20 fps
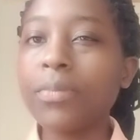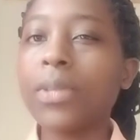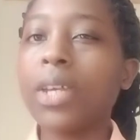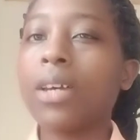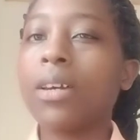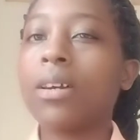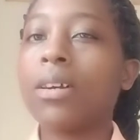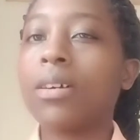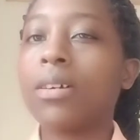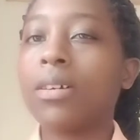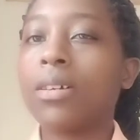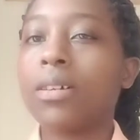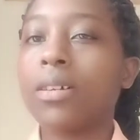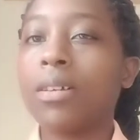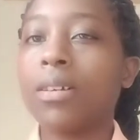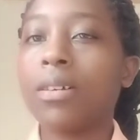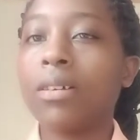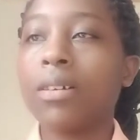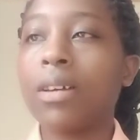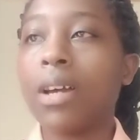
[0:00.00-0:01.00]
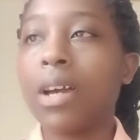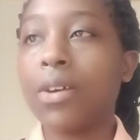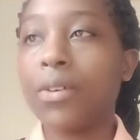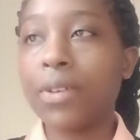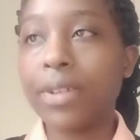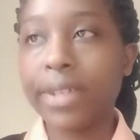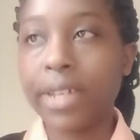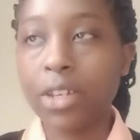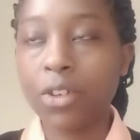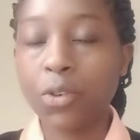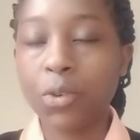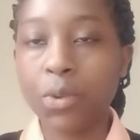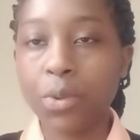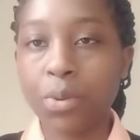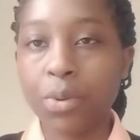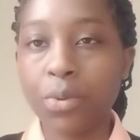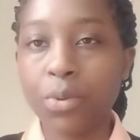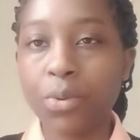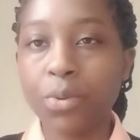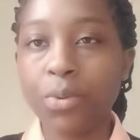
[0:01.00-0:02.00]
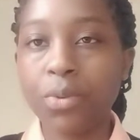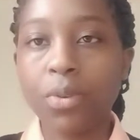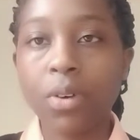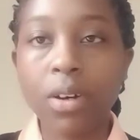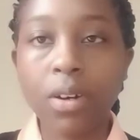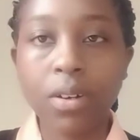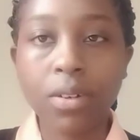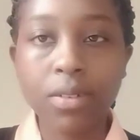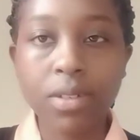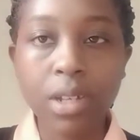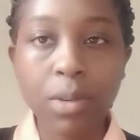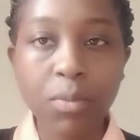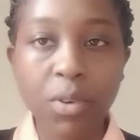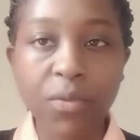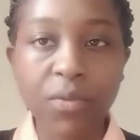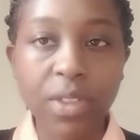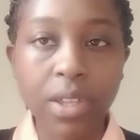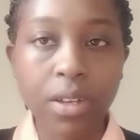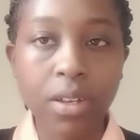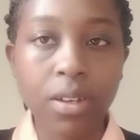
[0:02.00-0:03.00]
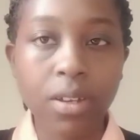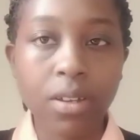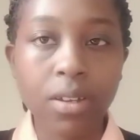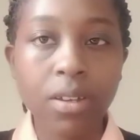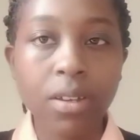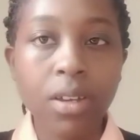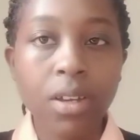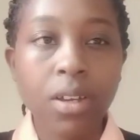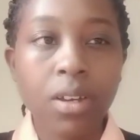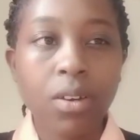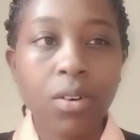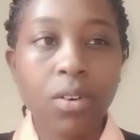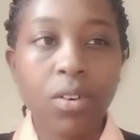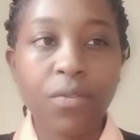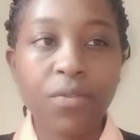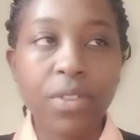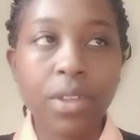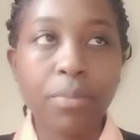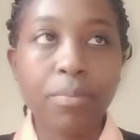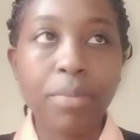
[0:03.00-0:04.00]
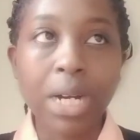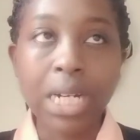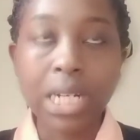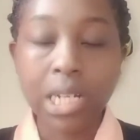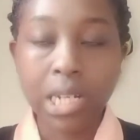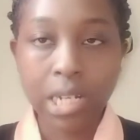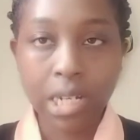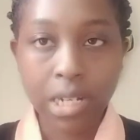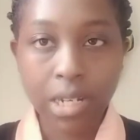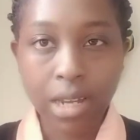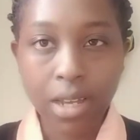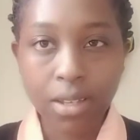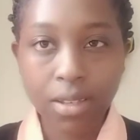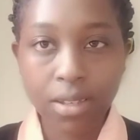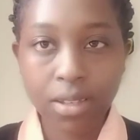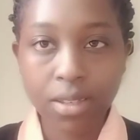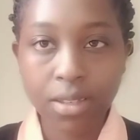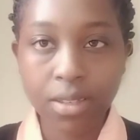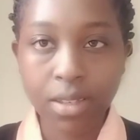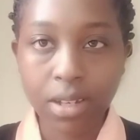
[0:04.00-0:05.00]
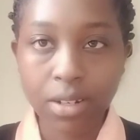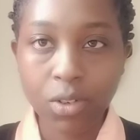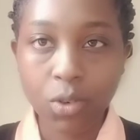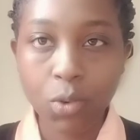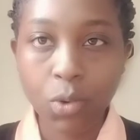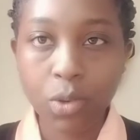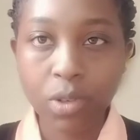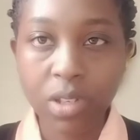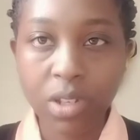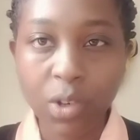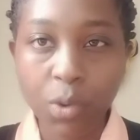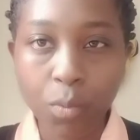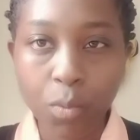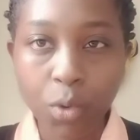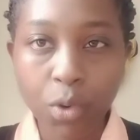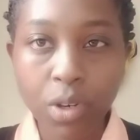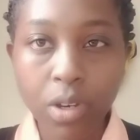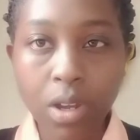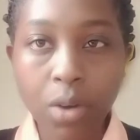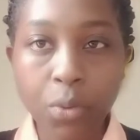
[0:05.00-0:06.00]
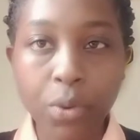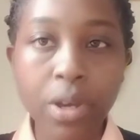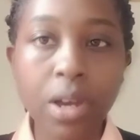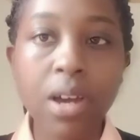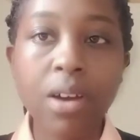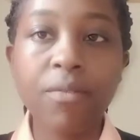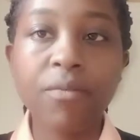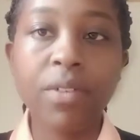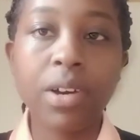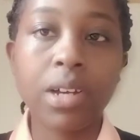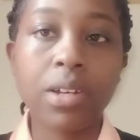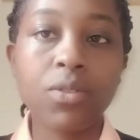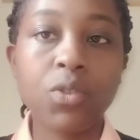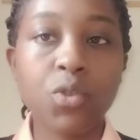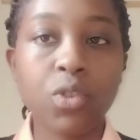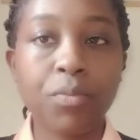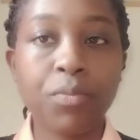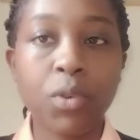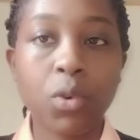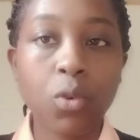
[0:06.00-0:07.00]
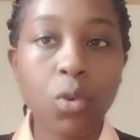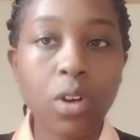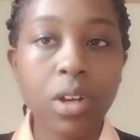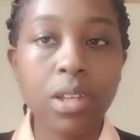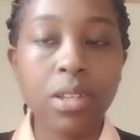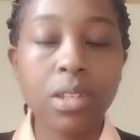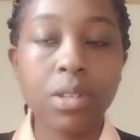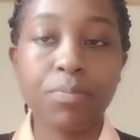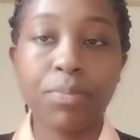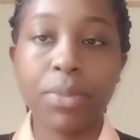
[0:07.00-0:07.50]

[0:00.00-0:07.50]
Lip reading: I will take you through some of the bacteria that cause pneumonia. We have Streptococcus